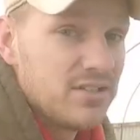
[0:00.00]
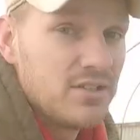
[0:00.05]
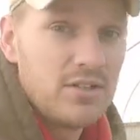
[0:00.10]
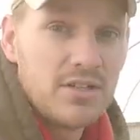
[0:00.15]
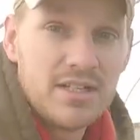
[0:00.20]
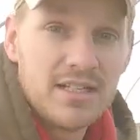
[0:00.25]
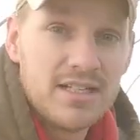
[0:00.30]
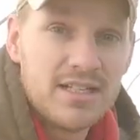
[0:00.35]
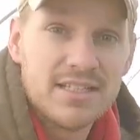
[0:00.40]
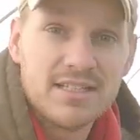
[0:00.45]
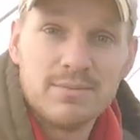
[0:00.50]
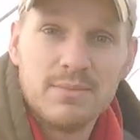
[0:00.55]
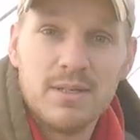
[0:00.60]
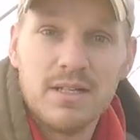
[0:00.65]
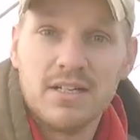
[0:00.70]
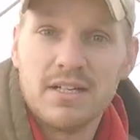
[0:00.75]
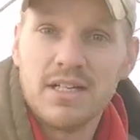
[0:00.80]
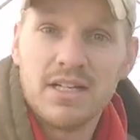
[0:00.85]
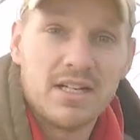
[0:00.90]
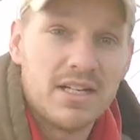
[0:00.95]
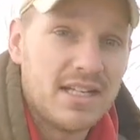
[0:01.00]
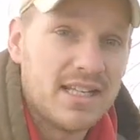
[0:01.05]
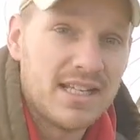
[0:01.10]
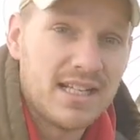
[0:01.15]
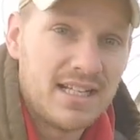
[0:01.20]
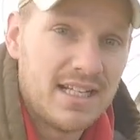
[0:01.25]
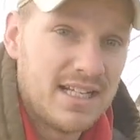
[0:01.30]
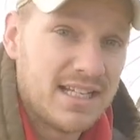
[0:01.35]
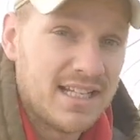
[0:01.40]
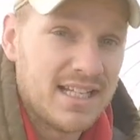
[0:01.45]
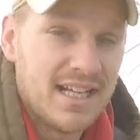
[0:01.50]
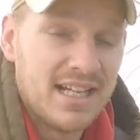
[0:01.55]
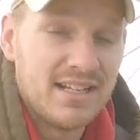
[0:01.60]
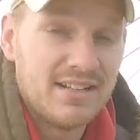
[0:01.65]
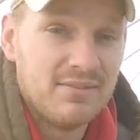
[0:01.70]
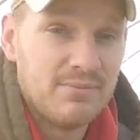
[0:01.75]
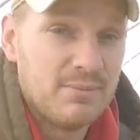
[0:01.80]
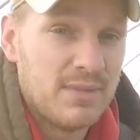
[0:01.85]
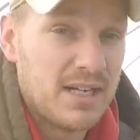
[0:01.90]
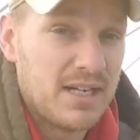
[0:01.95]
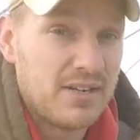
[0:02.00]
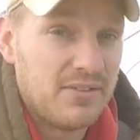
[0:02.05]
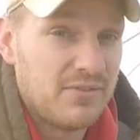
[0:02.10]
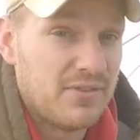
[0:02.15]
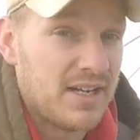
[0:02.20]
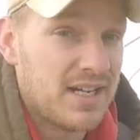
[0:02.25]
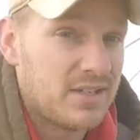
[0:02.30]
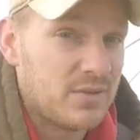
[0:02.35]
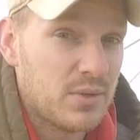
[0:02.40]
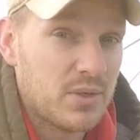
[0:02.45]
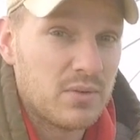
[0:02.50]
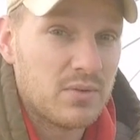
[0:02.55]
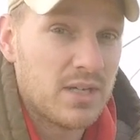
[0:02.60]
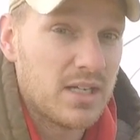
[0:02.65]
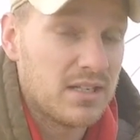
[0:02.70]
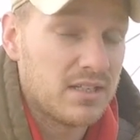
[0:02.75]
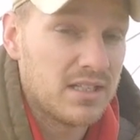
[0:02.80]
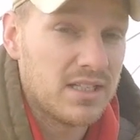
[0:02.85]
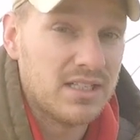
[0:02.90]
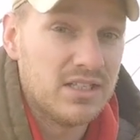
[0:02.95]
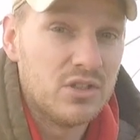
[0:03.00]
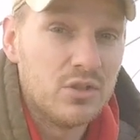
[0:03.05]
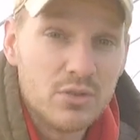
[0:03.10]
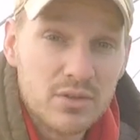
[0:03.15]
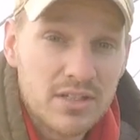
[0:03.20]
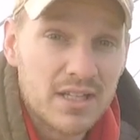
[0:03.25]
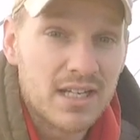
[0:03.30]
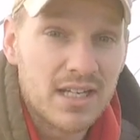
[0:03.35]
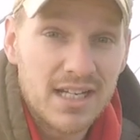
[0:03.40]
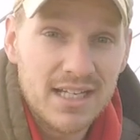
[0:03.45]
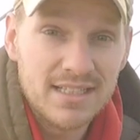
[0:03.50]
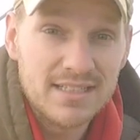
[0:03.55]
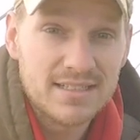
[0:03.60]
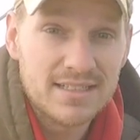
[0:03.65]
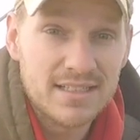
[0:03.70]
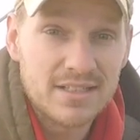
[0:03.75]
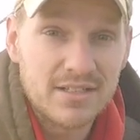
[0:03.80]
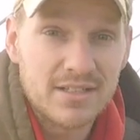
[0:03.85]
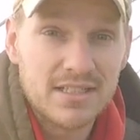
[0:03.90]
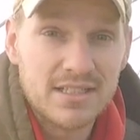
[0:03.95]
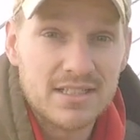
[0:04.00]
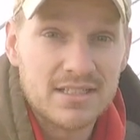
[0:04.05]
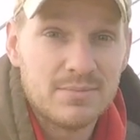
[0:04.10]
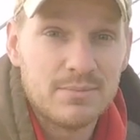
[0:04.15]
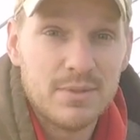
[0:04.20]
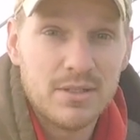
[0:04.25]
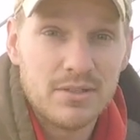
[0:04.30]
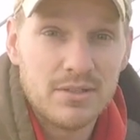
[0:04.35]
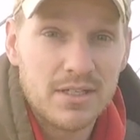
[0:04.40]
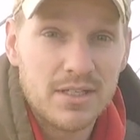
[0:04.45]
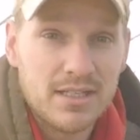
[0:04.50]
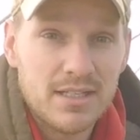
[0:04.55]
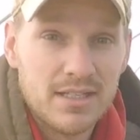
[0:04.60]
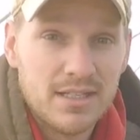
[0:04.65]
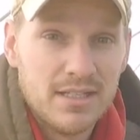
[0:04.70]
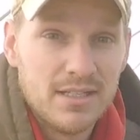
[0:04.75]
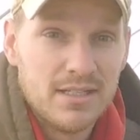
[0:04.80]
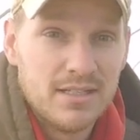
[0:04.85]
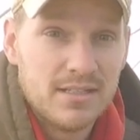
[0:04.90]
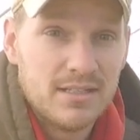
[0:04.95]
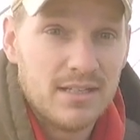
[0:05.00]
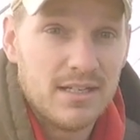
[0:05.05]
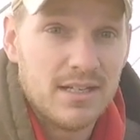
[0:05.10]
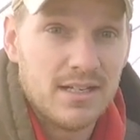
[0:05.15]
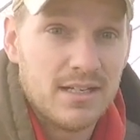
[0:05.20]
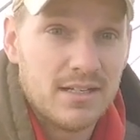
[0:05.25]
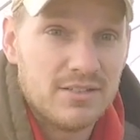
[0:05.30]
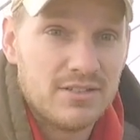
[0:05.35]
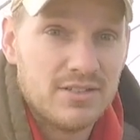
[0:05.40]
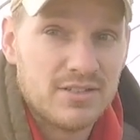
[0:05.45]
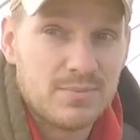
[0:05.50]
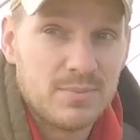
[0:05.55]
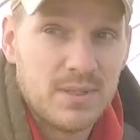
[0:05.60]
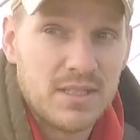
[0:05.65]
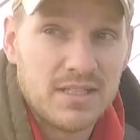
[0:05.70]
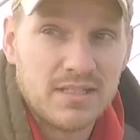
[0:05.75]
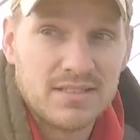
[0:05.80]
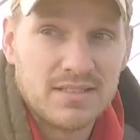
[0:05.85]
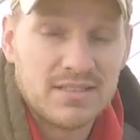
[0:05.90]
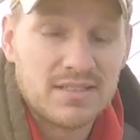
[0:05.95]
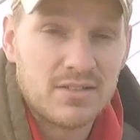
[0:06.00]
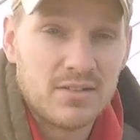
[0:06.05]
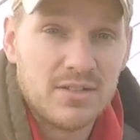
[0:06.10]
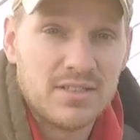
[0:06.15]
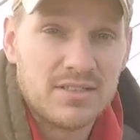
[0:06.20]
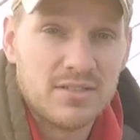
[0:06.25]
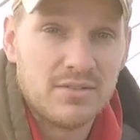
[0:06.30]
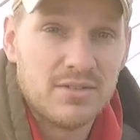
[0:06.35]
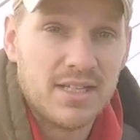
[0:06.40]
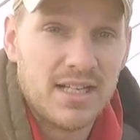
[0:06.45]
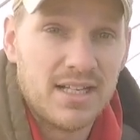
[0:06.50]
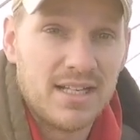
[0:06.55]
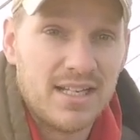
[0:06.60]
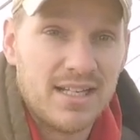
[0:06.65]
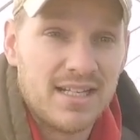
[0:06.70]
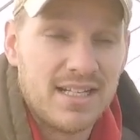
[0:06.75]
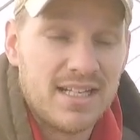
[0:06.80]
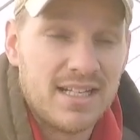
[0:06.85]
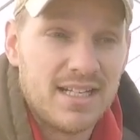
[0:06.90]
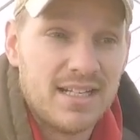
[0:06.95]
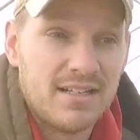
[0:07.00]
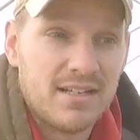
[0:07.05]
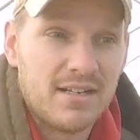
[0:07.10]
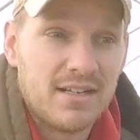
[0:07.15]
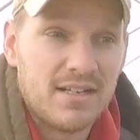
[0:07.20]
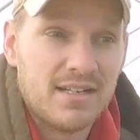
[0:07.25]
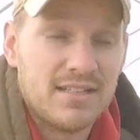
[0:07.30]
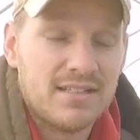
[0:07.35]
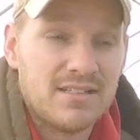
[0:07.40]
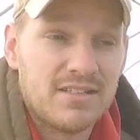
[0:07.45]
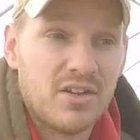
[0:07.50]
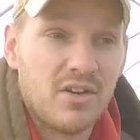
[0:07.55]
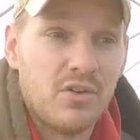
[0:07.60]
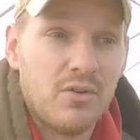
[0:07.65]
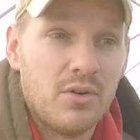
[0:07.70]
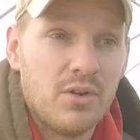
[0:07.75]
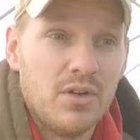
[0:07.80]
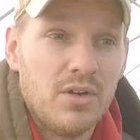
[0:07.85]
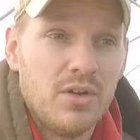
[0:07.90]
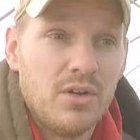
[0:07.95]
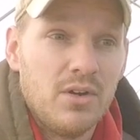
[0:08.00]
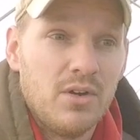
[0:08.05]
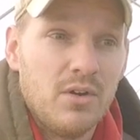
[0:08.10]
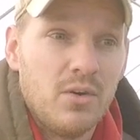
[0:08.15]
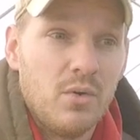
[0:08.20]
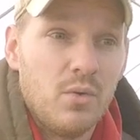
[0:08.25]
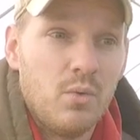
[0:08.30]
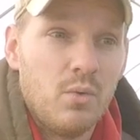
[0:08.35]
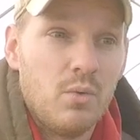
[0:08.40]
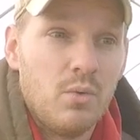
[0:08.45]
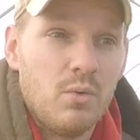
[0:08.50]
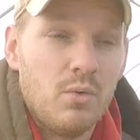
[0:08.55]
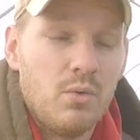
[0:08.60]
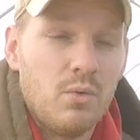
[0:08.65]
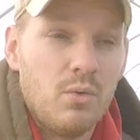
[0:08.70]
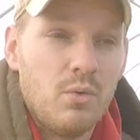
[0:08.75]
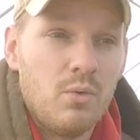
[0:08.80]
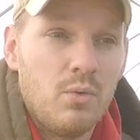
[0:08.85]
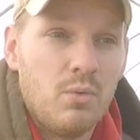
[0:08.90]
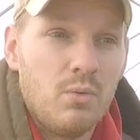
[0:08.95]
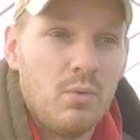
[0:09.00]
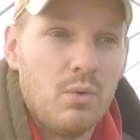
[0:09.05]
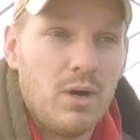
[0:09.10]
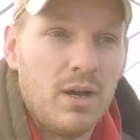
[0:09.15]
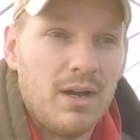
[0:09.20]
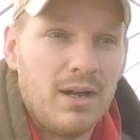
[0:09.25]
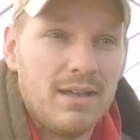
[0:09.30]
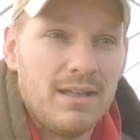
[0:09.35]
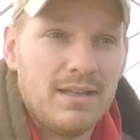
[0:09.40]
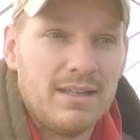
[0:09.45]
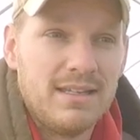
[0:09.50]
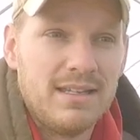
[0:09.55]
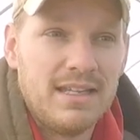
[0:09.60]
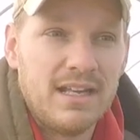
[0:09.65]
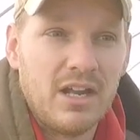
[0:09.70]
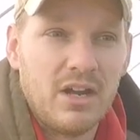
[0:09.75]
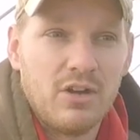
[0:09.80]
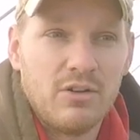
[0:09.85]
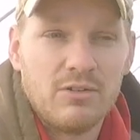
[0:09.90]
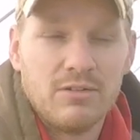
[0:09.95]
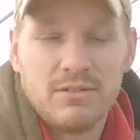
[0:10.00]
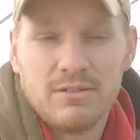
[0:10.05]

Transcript: on in this building or anything like that. Matter of fact, we rarely use the lights that are in this building uh, just because it's always so daylight in here. And so, you know,